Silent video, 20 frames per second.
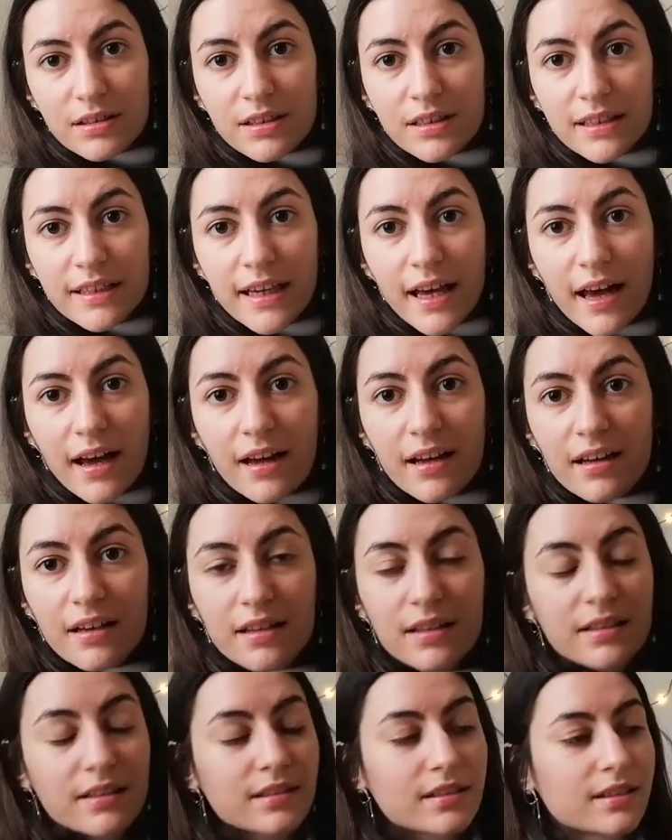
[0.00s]
Yeah,
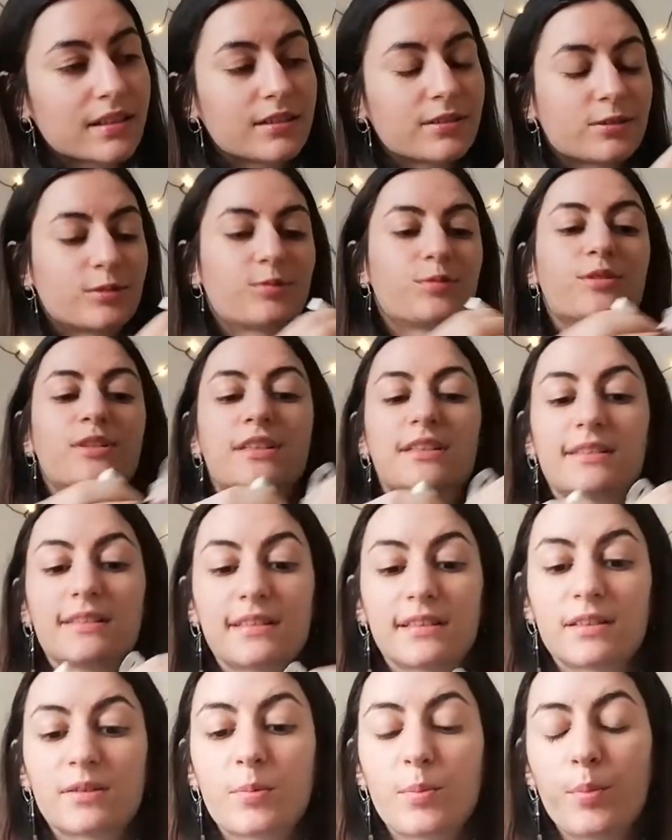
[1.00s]
I don't know if you can
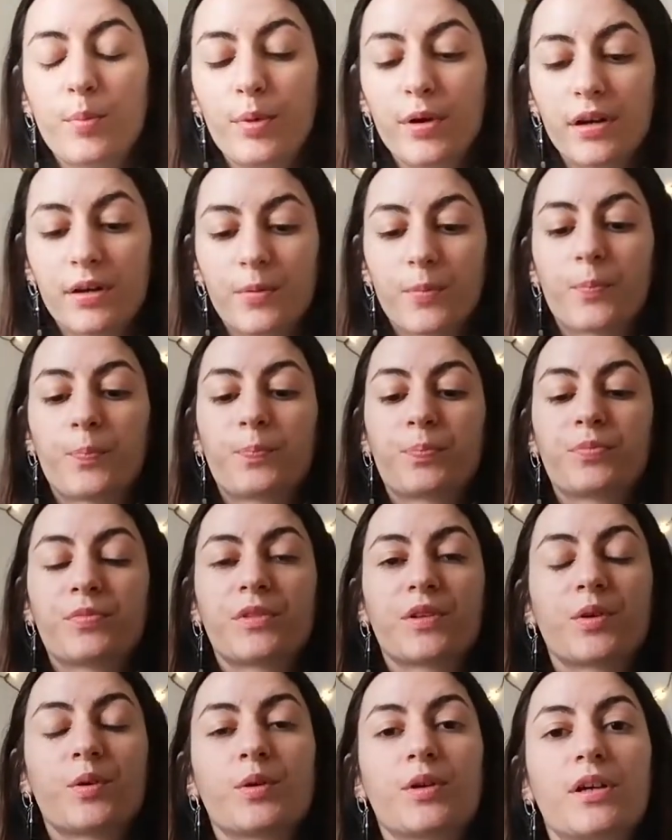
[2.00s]
see, but
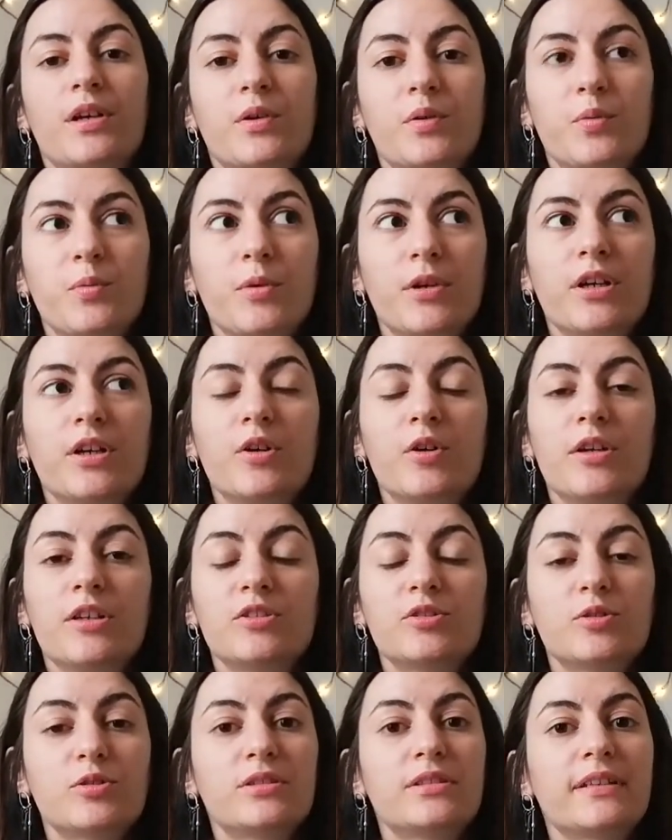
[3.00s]
we're going
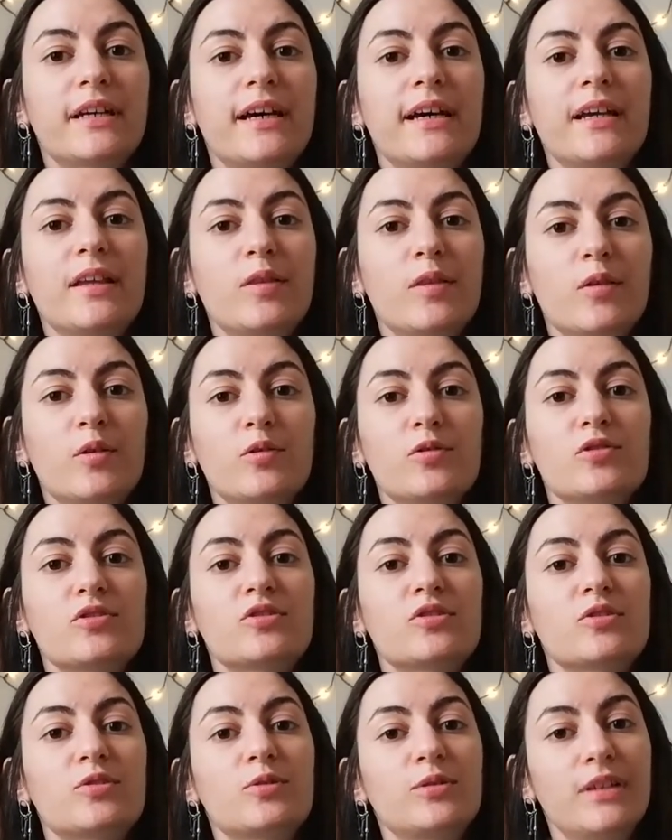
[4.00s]
to tie
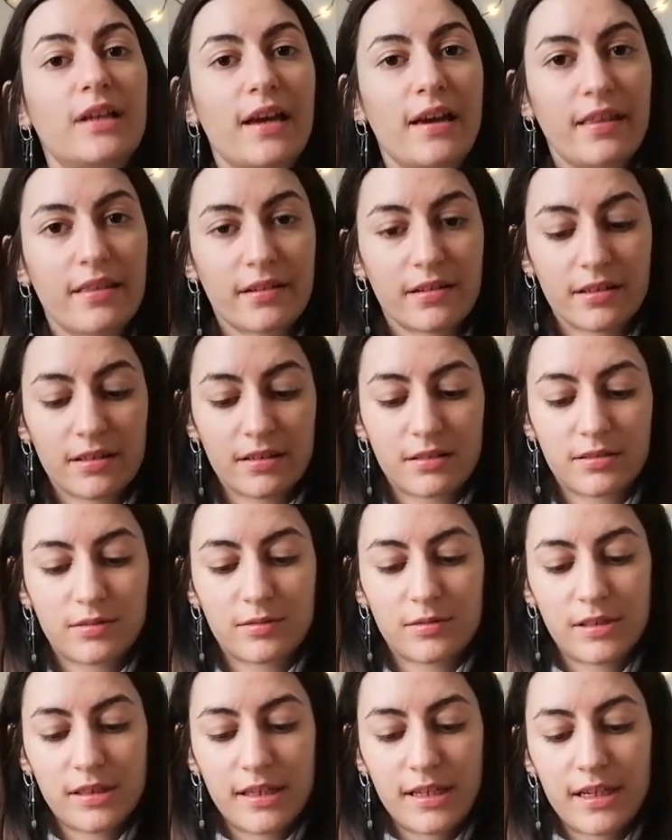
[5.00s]
those together,
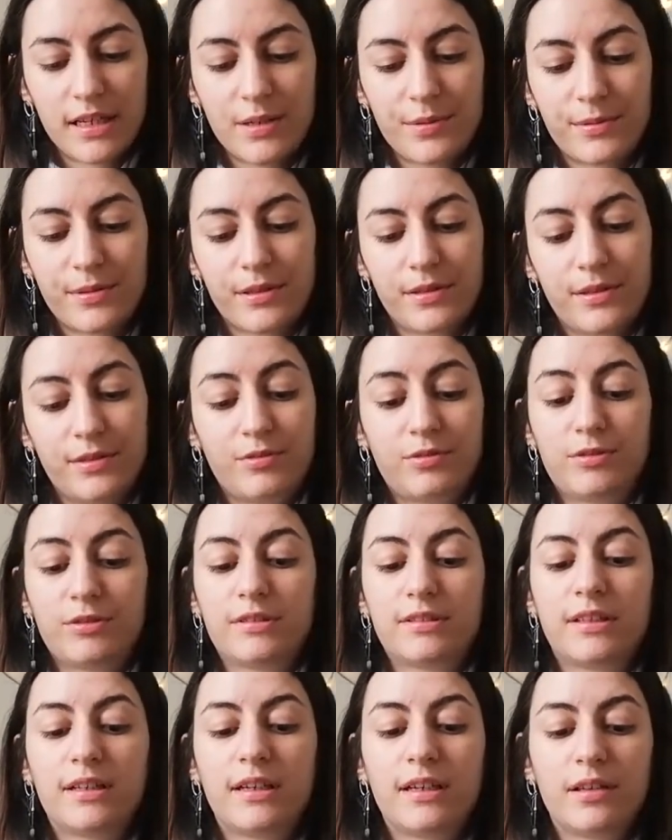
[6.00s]
okay? We're going to
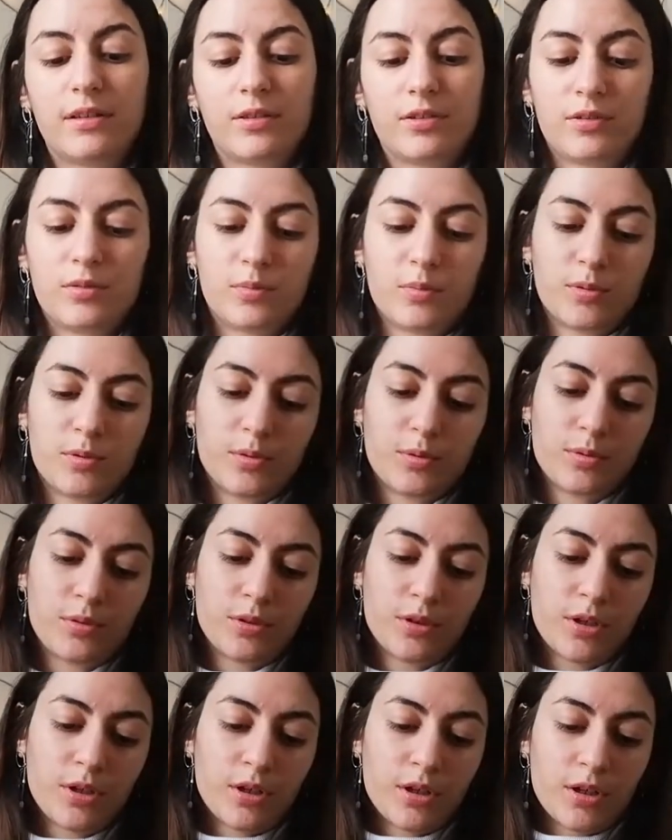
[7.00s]
tie those
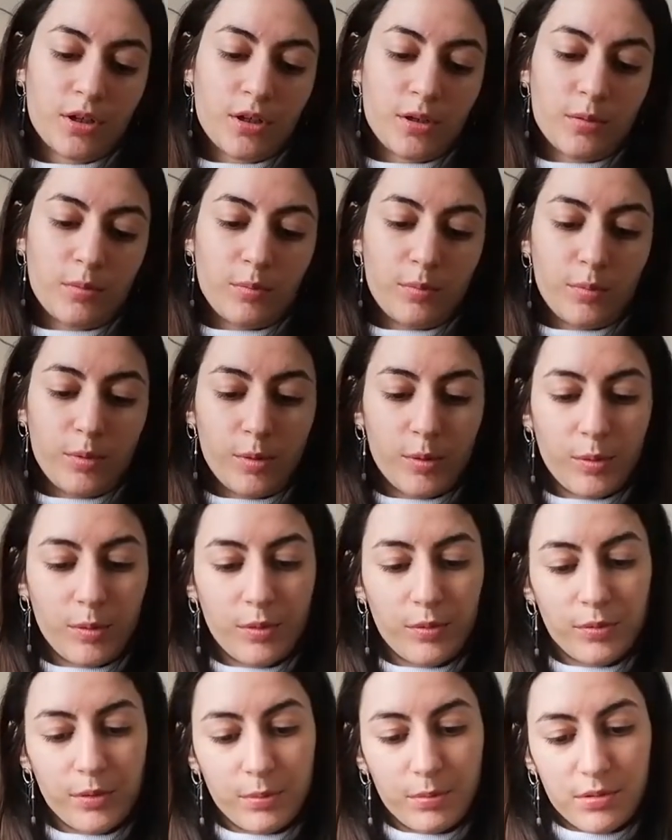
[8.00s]
both
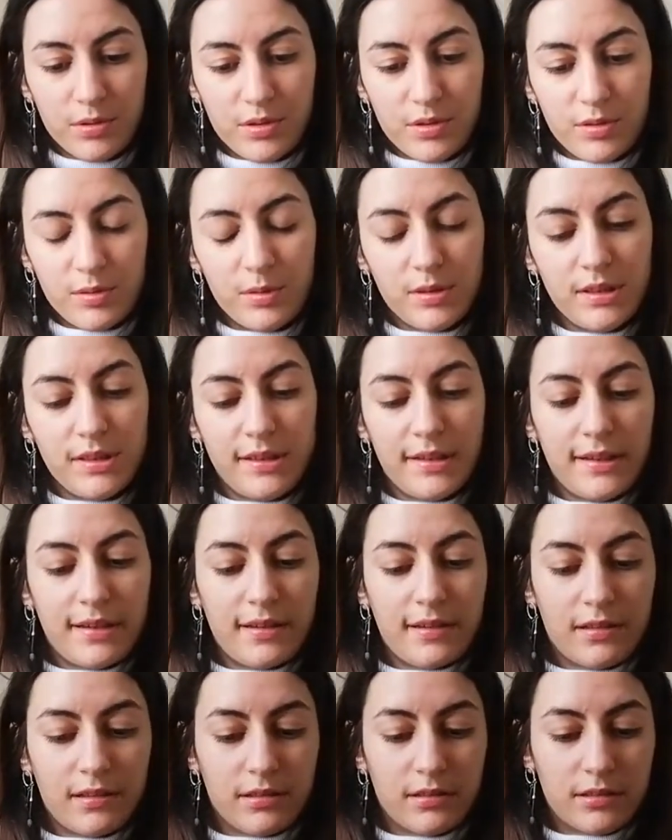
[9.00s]
the ribbons
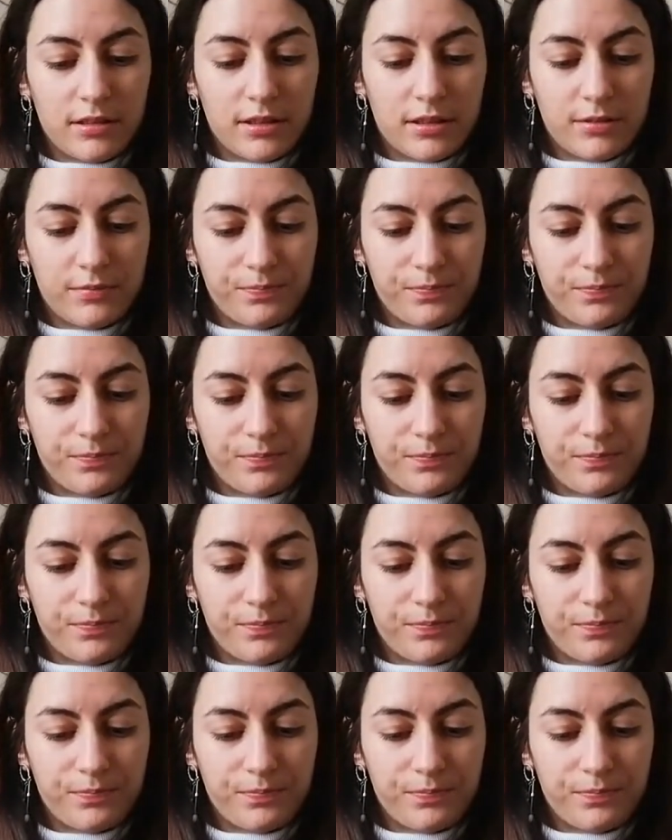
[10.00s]
together.